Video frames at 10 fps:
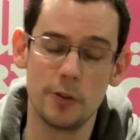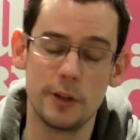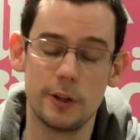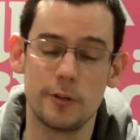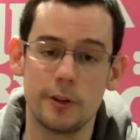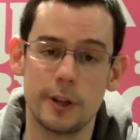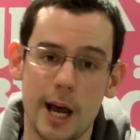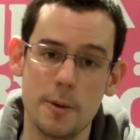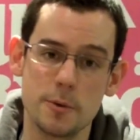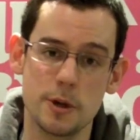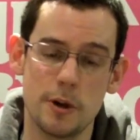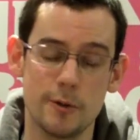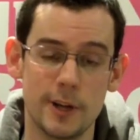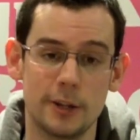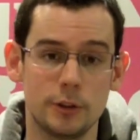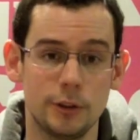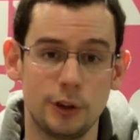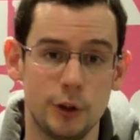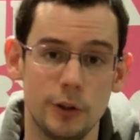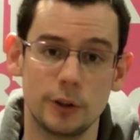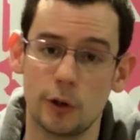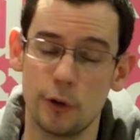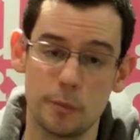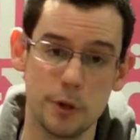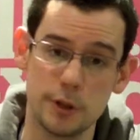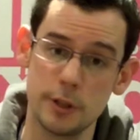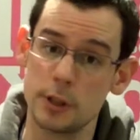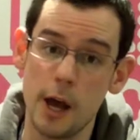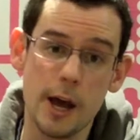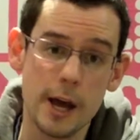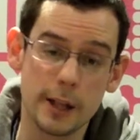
on the different types of national insurance contributions.